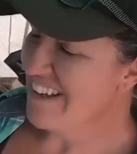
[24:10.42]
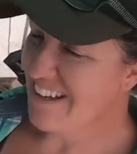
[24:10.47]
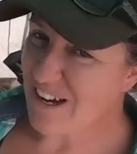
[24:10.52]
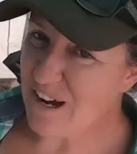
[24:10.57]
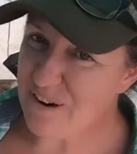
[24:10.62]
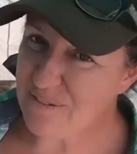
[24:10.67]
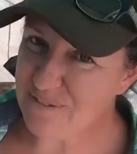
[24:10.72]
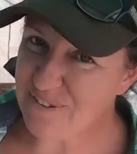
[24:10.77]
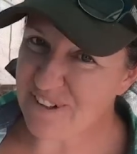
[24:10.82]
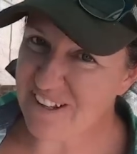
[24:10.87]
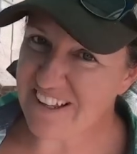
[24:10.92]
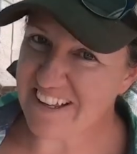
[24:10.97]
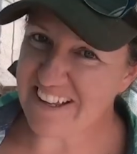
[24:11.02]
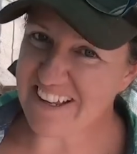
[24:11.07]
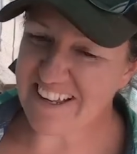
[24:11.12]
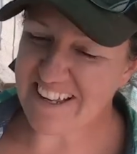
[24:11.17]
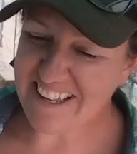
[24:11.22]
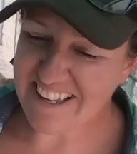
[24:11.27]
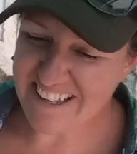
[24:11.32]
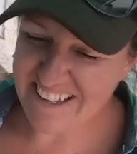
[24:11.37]

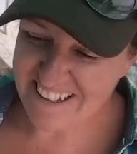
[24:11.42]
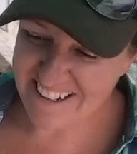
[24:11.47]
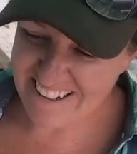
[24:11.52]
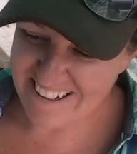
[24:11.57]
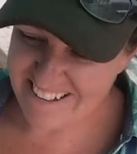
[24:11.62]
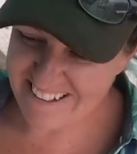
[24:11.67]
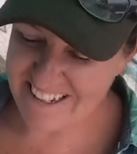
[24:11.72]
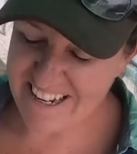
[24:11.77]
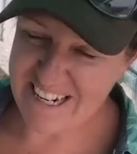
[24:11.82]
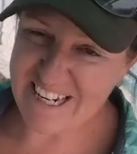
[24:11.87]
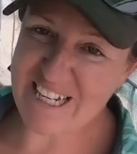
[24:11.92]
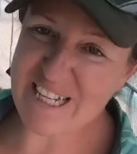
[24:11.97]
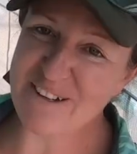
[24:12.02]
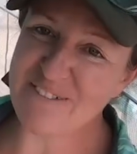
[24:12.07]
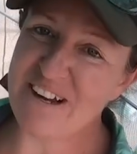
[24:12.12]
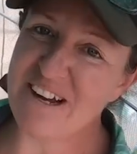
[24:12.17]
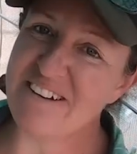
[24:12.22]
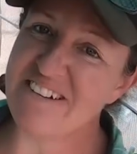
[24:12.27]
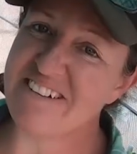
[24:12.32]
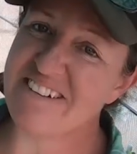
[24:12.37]
hopefully, taking
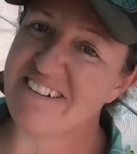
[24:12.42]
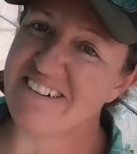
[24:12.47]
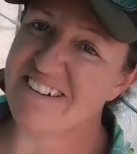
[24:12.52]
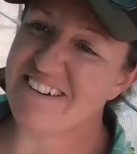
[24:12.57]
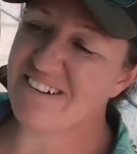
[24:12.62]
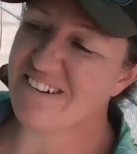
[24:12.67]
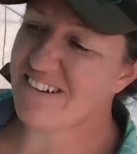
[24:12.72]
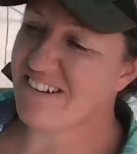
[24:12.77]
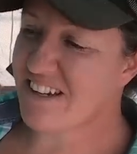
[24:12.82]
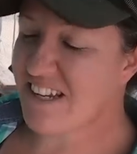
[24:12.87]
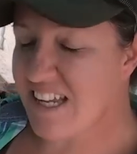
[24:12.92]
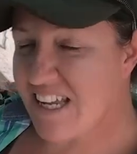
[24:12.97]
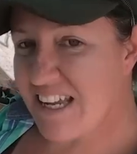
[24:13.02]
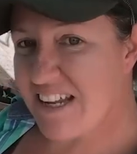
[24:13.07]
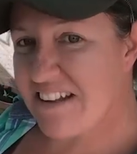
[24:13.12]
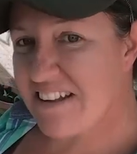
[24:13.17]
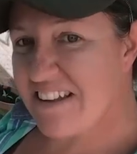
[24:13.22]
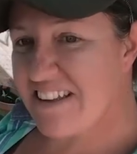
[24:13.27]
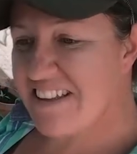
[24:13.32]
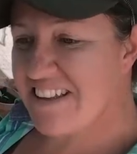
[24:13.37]
them out to
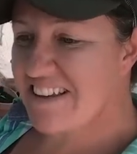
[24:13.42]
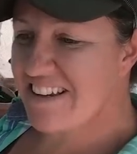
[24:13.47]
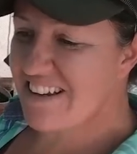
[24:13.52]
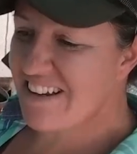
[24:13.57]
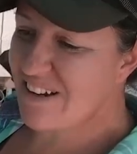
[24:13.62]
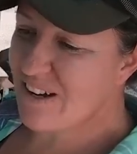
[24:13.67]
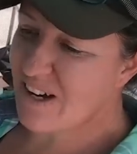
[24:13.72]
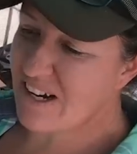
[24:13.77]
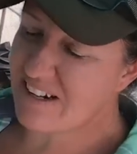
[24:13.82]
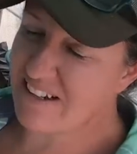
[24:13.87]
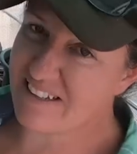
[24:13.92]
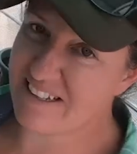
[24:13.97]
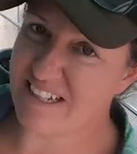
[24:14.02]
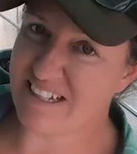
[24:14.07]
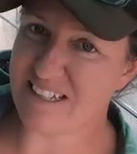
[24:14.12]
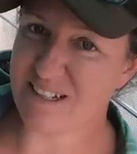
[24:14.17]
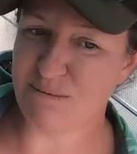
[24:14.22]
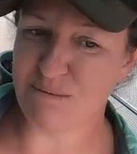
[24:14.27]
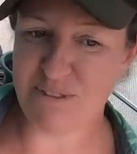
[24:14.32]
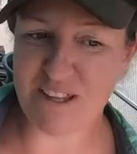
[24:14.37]
eat, going to see
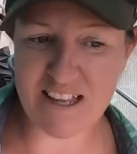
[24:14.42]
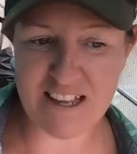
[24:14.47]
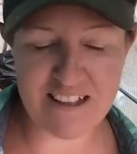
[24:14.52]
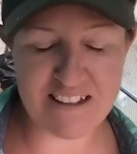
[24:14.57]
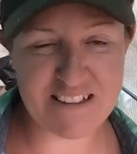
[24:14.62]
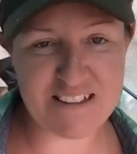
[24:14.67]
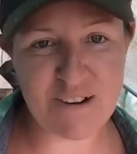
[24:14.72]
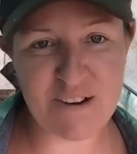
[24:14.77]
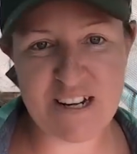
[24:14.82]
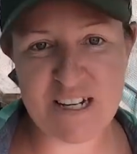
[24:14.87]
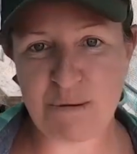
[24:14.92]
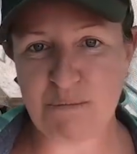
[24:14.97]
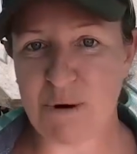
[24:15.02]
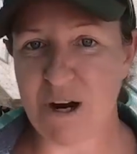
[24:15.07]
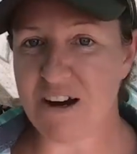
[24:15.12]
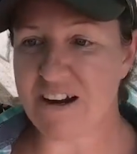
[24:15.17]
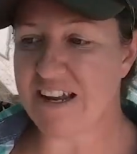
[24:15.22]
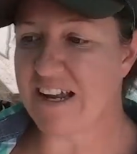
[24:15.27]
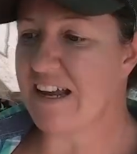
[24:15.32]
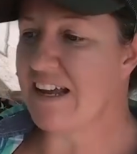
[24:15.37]
some things, going to
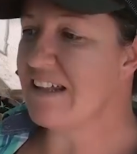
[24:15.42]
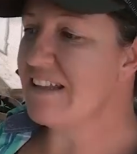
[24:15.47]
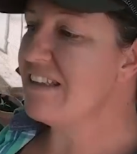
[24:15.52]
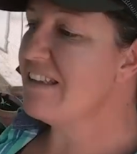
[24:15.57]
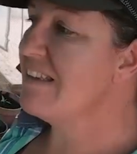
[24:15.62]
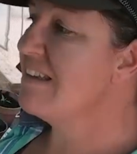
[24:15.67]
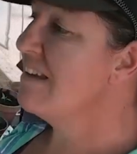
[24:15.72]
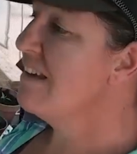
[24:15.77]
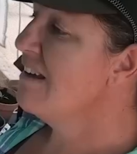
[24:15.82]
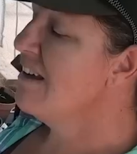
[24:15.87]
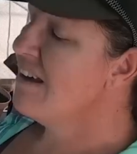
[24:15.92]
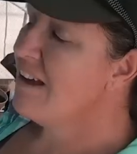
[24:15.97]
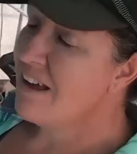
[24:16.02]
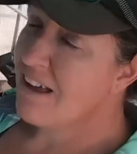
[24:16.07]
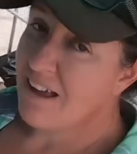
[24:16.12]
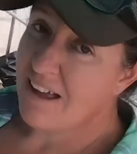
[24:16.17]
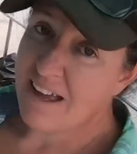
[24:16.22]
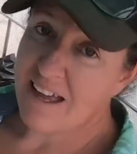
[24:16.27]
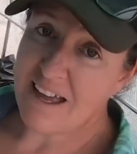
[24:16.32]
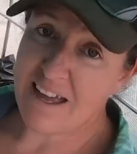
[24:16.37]
markets,
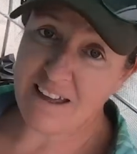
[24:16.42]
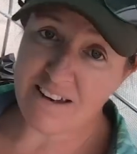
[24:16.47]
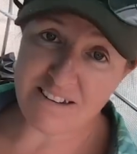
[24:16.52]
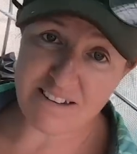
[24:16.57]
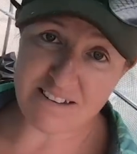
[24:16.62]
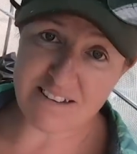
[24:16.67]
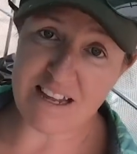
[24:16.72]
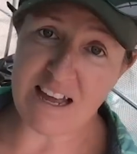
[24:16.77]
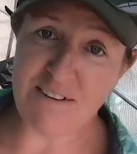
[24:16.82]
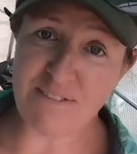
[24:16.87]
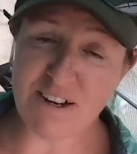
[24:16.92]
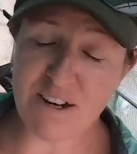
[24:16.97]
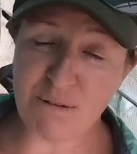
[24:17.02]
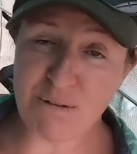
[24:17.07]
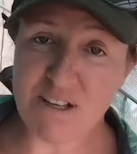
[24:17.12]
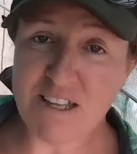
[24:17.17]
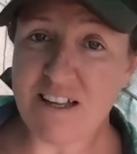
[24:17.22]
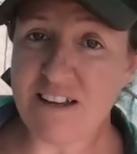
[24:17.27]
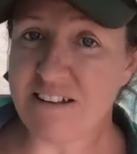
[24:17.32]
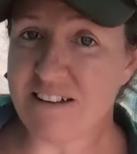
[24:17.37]
and just having a
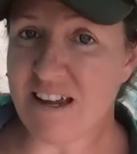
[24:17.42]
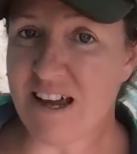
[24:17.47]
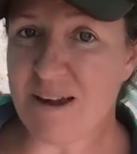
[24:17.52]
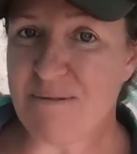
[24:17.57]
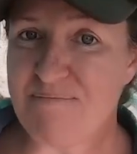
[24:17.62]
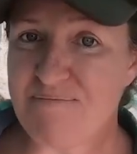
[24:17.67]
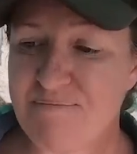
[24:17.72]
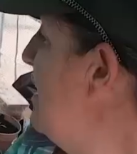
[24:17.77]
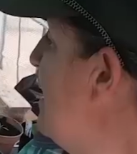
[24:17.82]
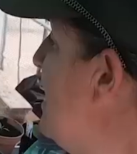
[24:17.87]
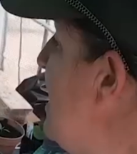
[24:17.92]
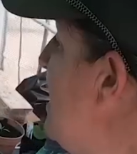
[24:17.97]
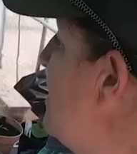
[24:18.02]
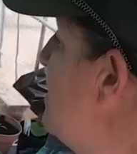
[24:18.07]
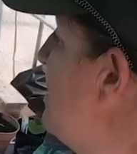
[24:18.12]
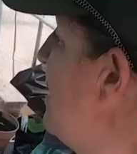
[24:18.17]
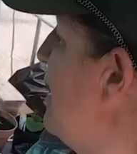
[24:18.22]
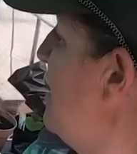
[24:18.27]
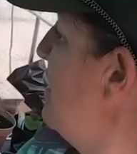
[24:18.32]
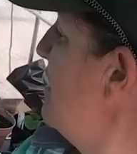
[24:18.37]
really good time.
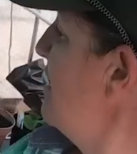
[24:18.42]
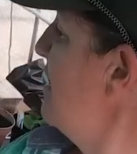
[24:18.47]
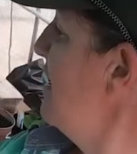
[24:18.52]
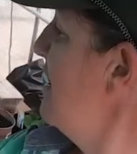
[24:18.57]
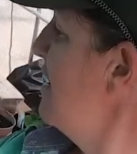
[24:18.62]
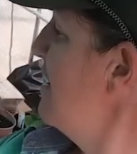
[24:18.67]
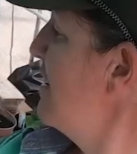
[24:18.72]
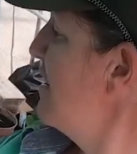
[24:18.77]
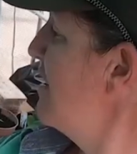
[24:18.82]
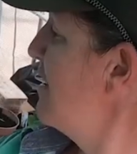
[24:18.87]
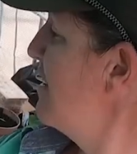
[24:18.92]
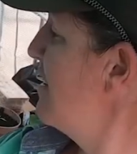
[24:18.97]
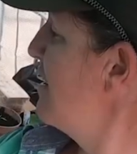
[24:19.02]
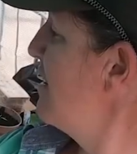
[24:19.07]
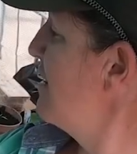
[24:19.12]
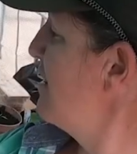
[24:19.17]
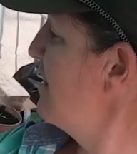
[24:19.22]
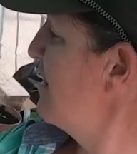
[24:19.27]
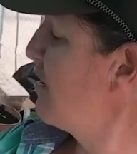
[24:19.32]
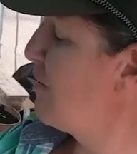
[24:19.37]
And then
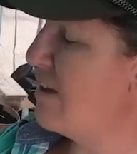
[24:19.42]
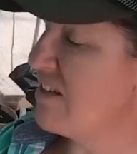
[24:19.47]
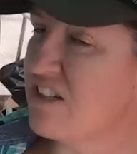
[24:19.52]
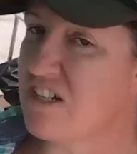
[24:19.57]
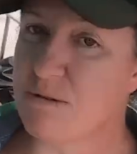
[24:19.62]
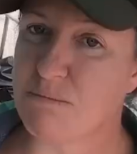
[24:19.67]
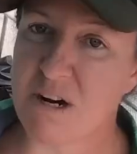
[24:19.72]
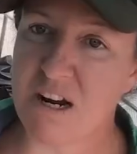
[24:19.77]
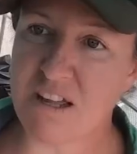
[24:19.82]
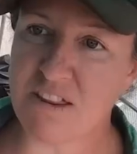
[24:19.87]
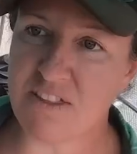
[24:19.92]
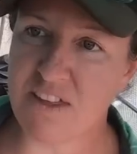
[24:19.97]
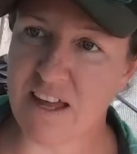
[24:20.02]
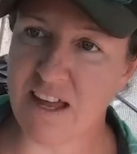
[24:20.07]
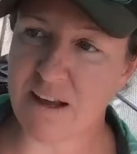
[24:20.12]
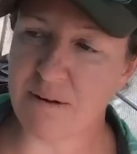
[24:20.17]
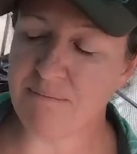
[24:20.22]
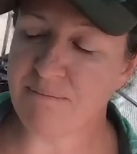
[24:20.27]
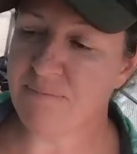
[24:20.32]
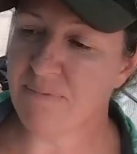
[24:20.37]
the question mark
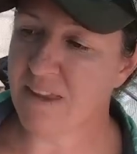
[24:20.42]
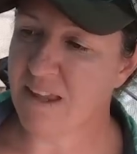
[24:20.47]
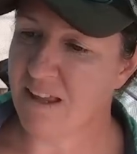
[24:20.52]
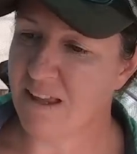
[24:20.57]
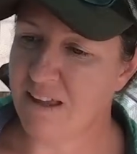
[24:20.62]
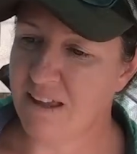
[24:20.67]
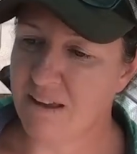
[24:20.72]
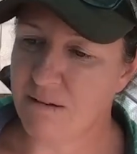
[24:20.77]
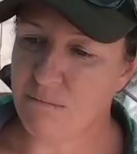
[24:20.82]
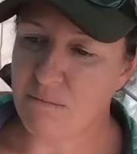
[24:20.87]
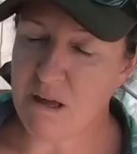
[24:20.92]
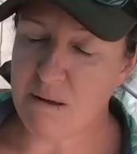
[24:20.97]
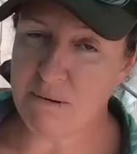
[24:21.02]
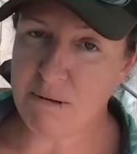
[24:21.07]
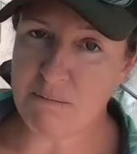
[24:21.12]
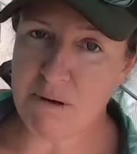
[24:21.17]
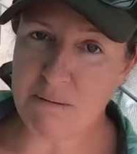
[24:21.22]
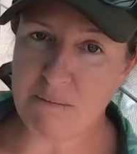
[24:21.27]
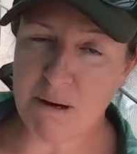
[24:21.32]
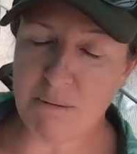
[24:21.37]
thing.
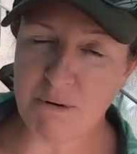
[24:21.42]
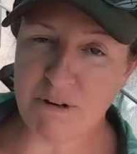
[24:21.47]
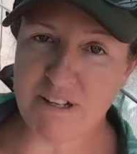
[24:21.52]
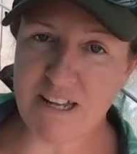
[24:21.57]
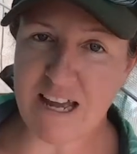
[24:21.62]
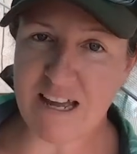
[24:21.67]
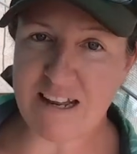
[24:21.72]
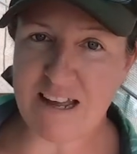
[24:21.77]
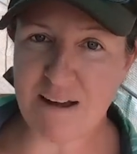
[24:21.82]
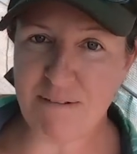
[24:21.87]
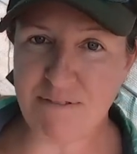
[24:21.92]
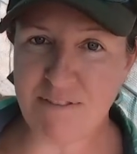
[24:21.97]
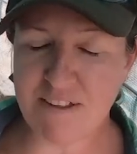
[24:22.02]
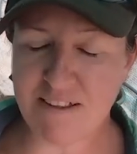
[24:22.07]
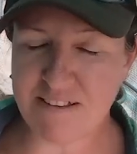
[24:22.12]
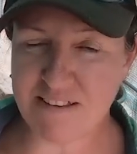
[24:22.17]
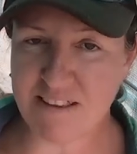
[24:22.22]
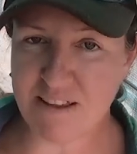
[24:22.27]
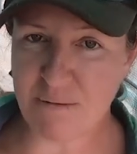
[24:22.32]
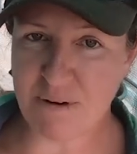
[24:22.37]
Maybe my mom or dad have
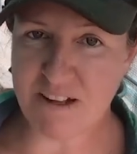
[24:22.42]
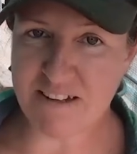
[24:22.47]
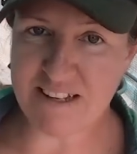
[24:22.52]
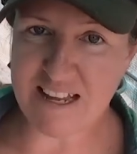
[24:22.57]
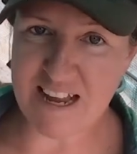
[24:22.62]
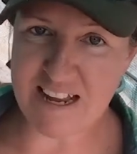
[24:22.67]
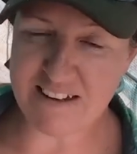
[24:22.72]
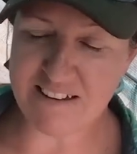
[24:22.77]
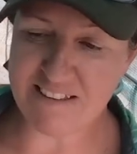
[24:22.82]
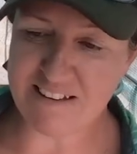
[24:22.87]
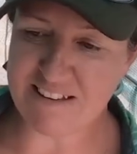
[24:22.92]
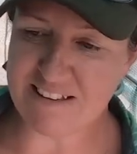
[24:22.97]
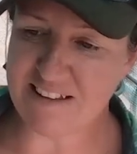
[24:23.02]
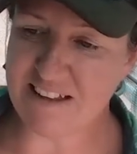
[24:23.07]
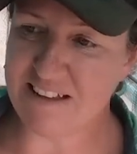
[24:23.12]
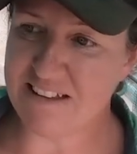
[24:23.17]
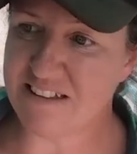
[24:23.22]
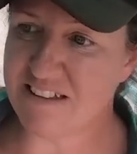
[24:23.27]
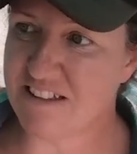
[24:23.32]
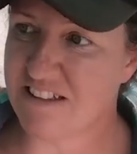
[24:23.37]
things that they want to add to this
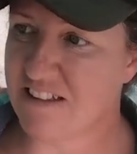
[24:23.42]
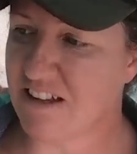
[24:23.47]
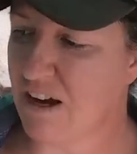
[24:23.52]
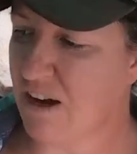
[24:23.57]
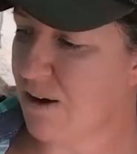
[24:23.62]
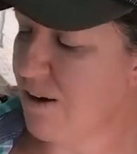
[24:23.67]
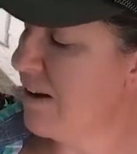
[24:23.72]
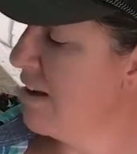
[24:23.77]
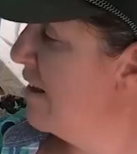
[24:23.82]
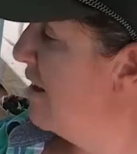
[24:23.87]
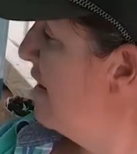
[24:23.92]
list, so